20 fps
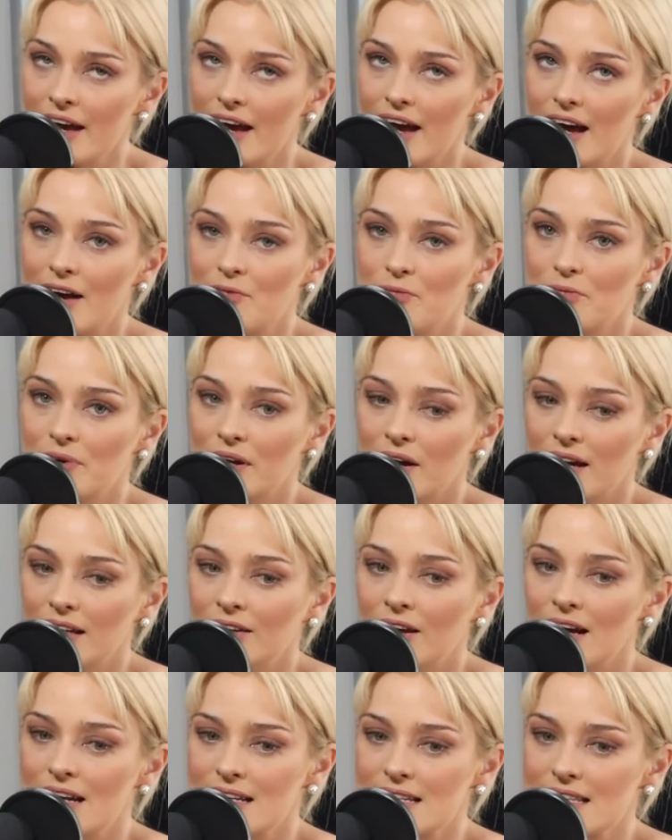But
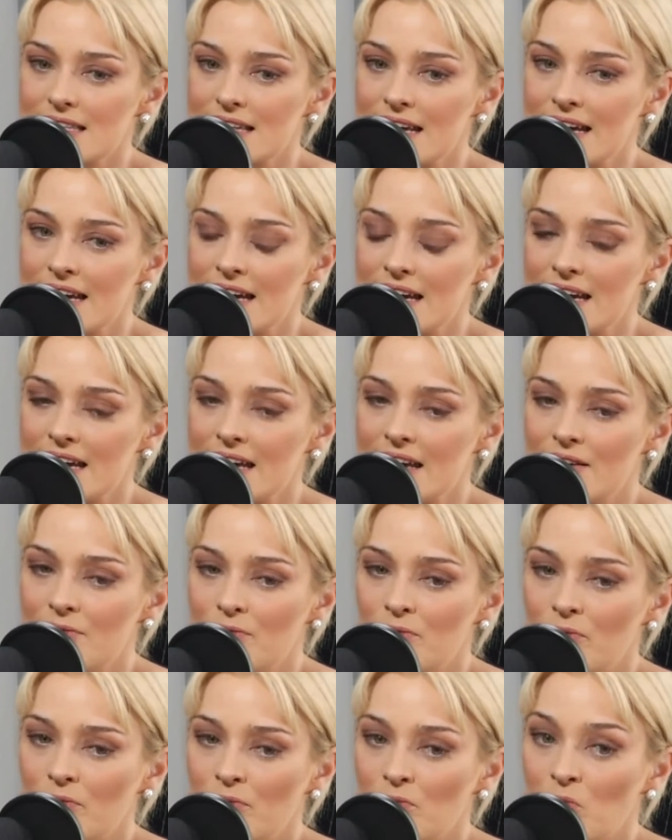I'd like to see
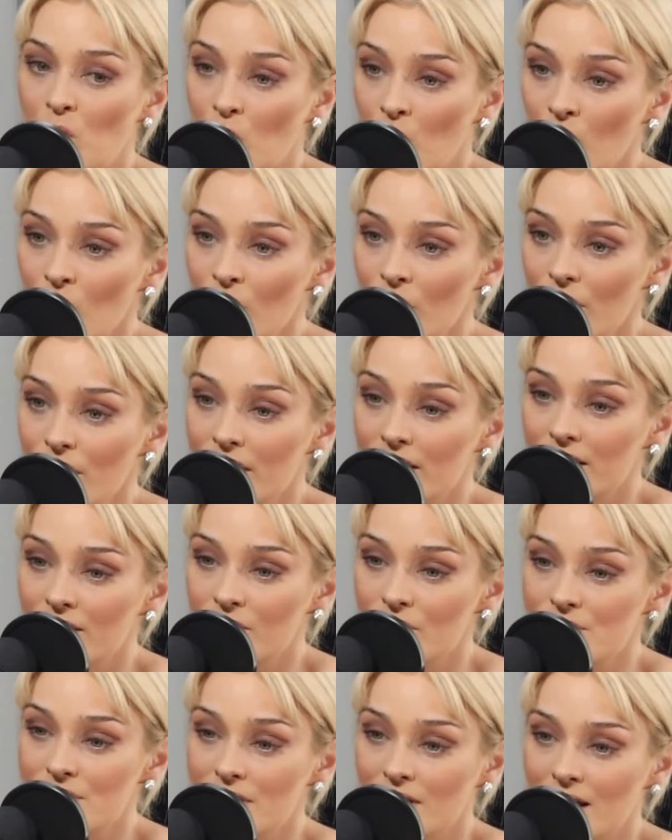more, and I'd
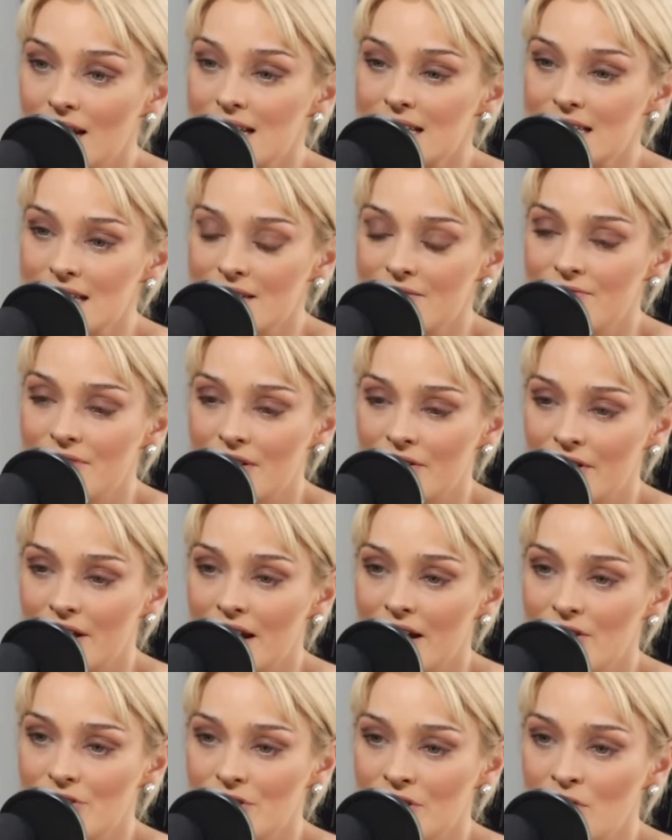also like to see a
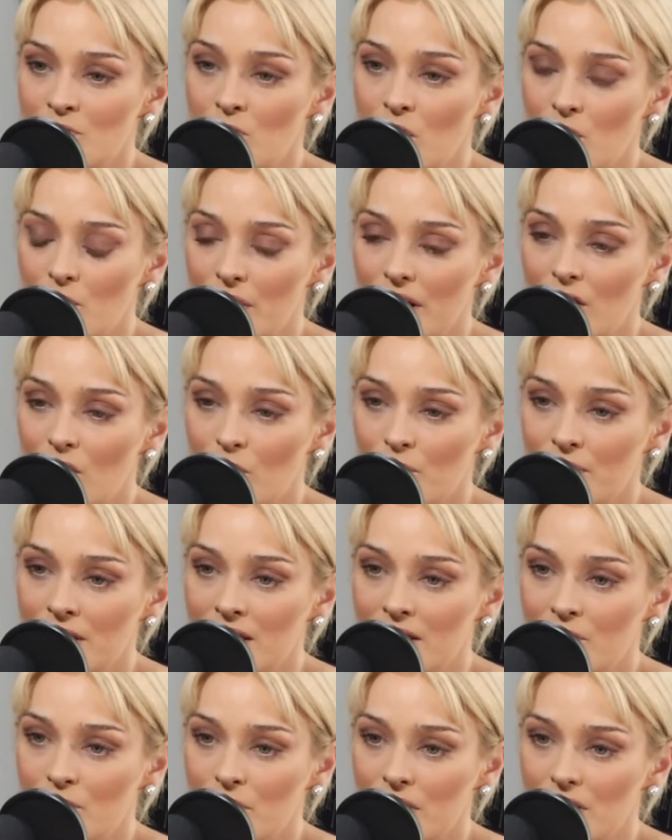variation in what we're
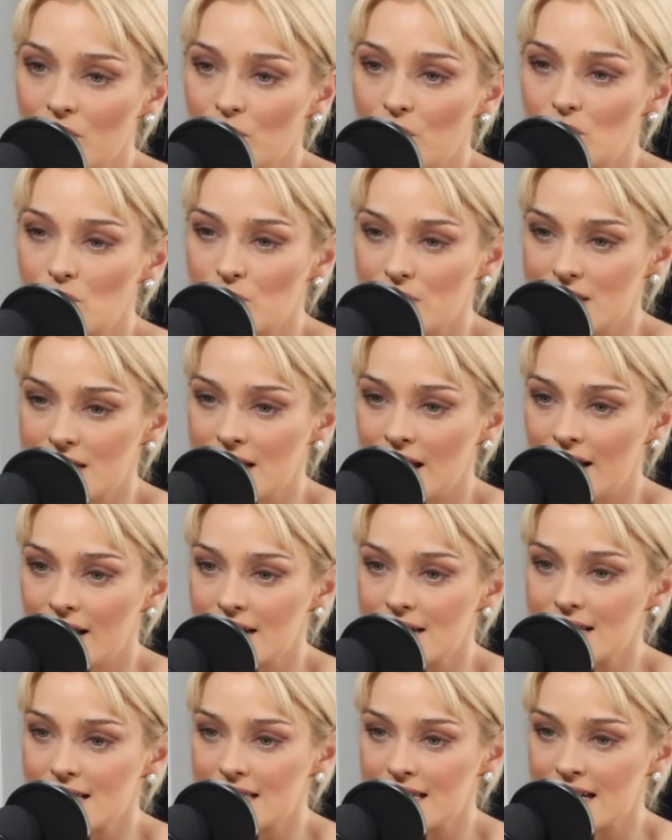helping them with, which we're
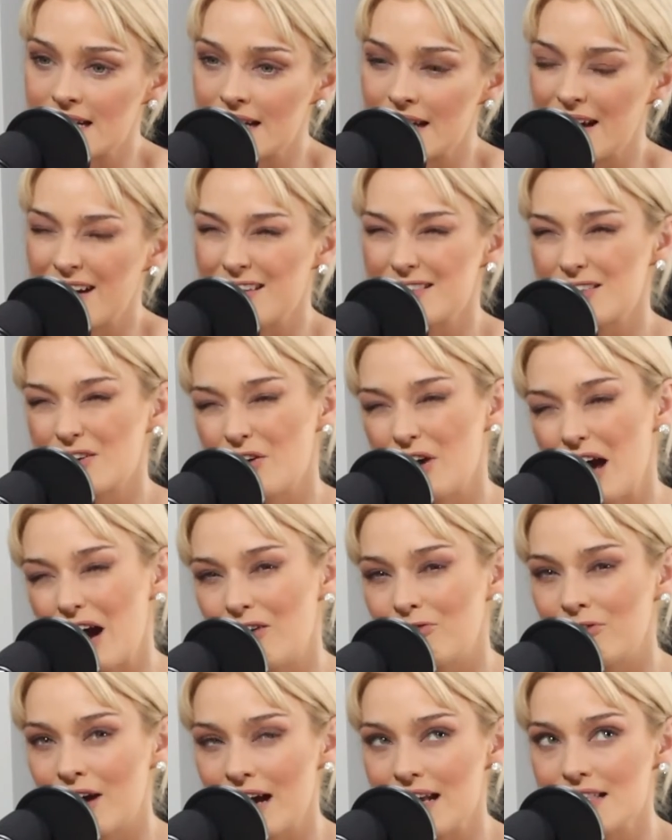starting to see now. So
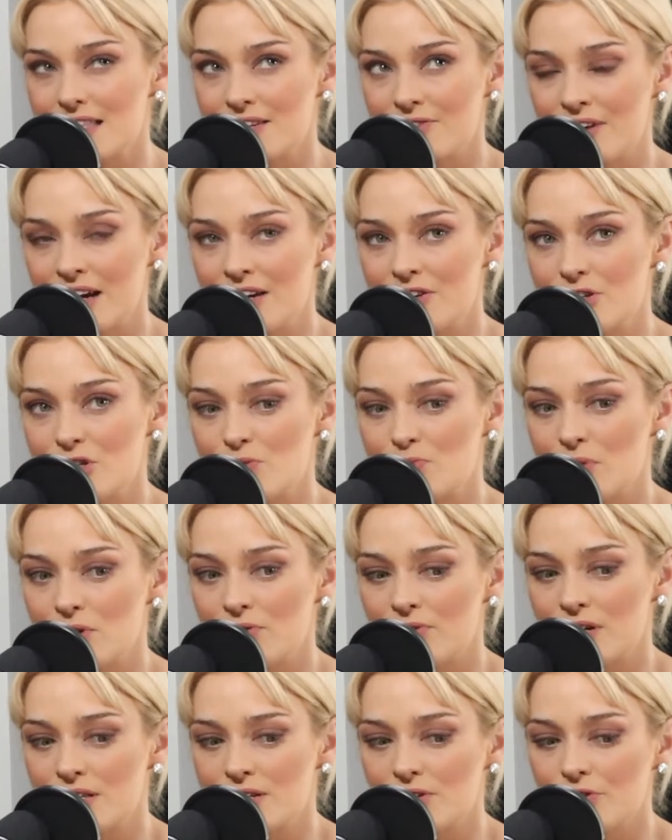our rates around dispute
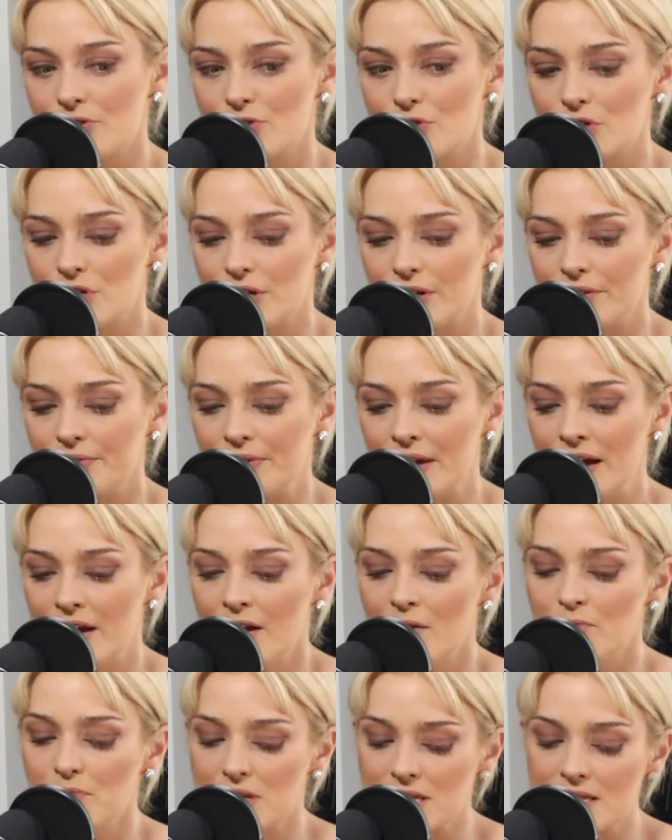resolution,
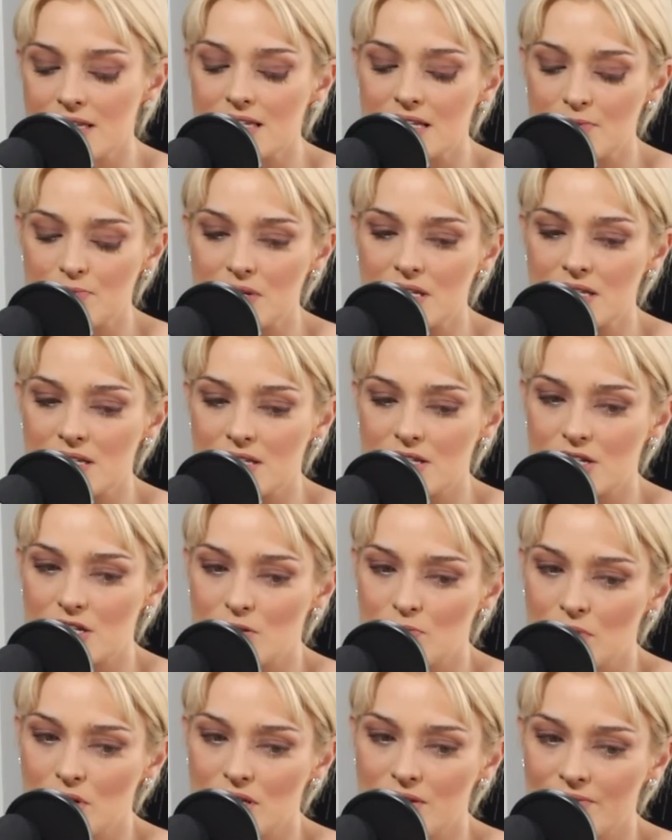business-to-business
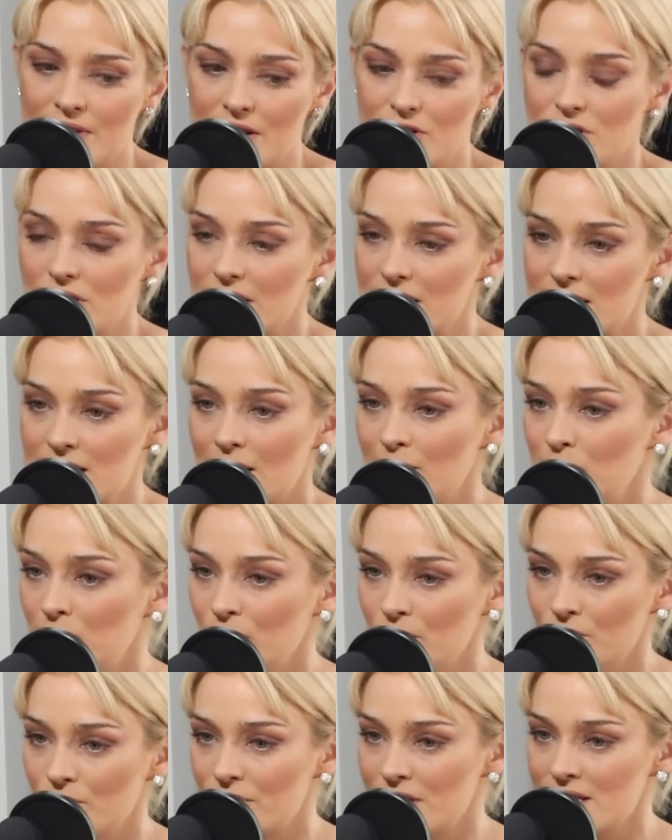disputes have actually
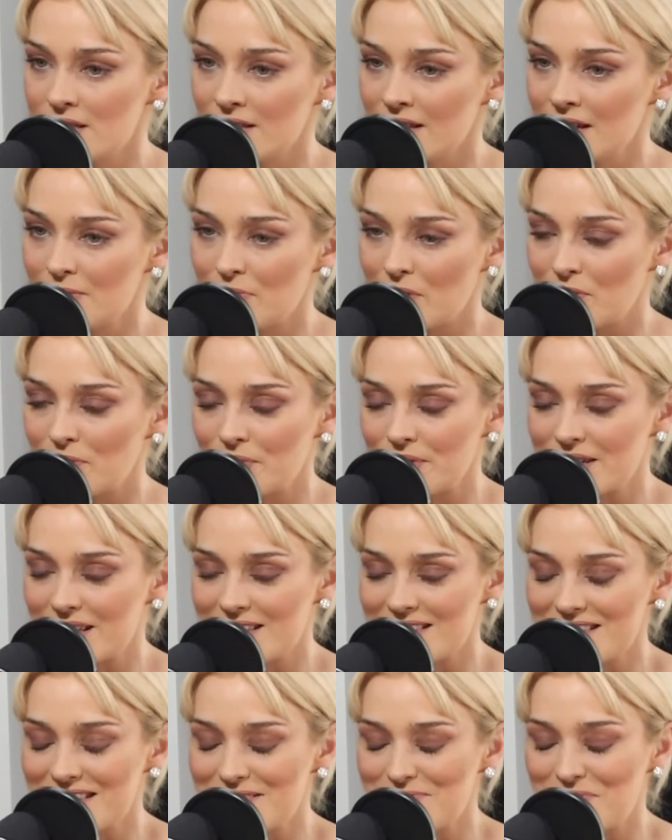doubled recently. It probably
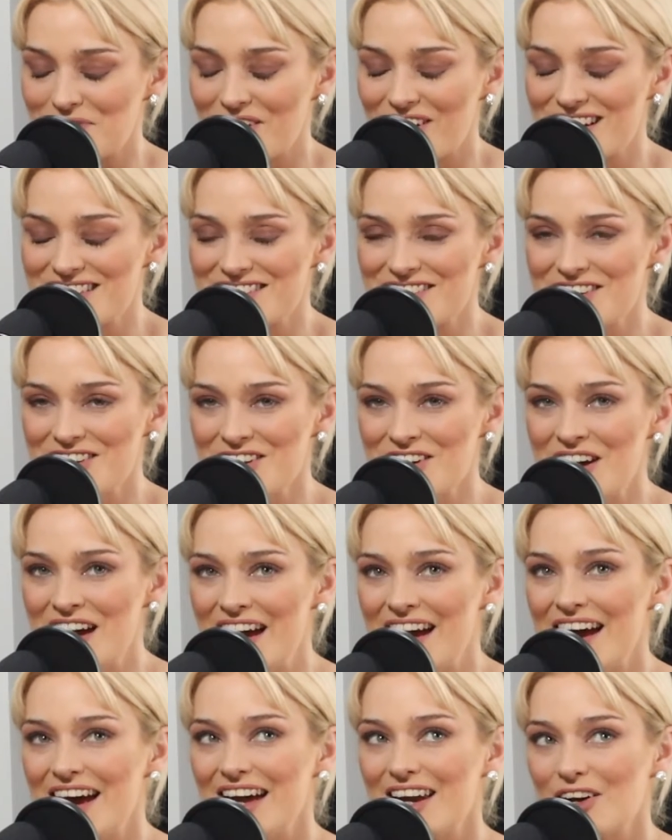doesn't surprise you.
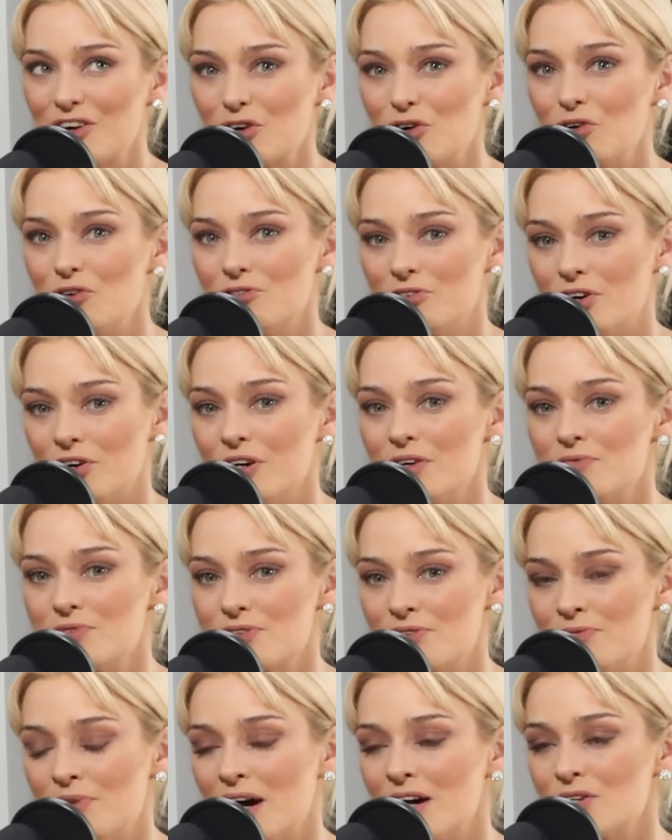Yeah. And our core volumes
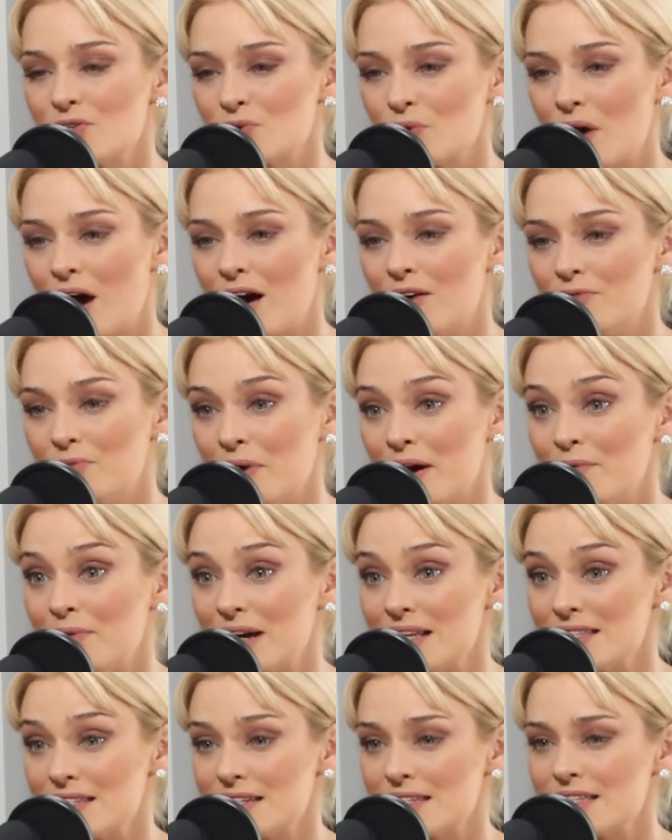for March were up by
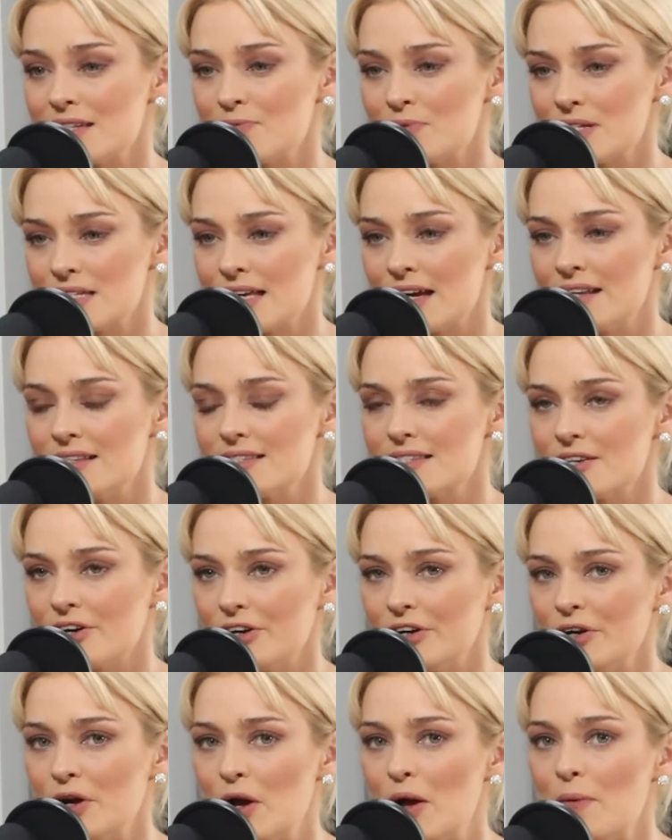about 60%.
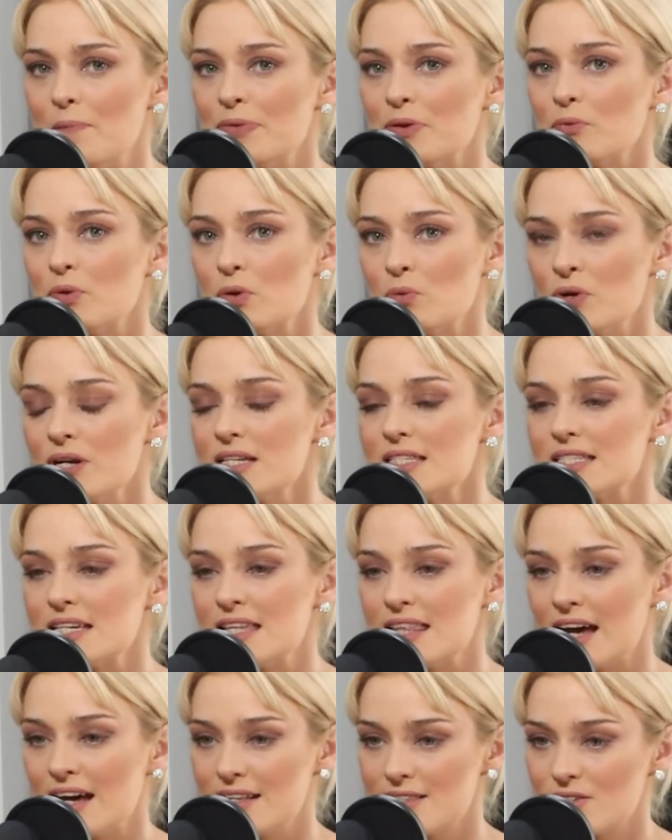So we want to
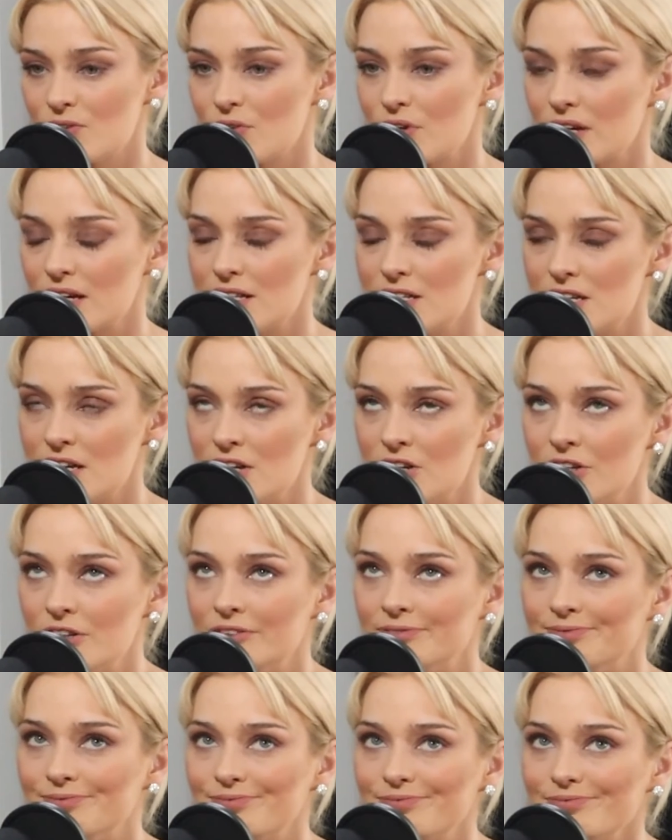see that sort of
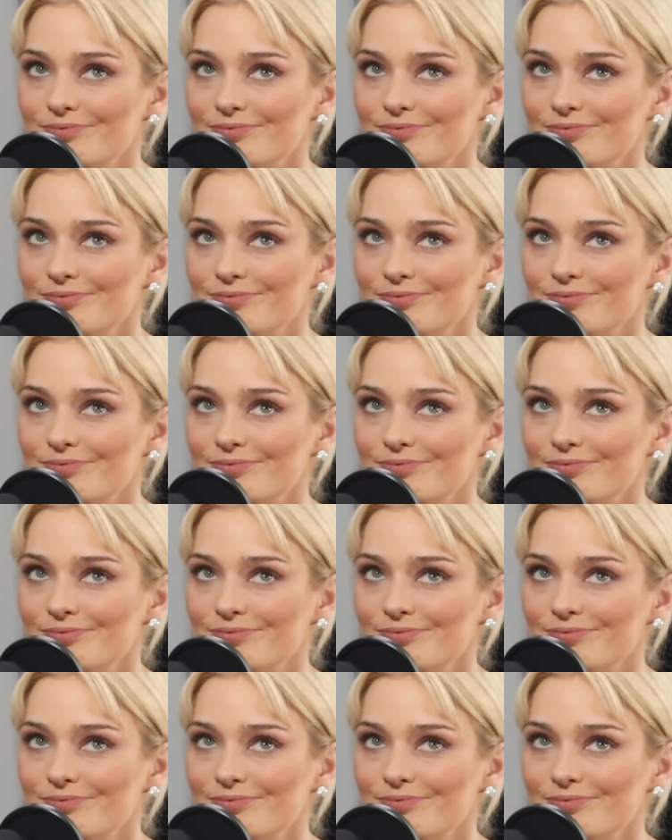continue.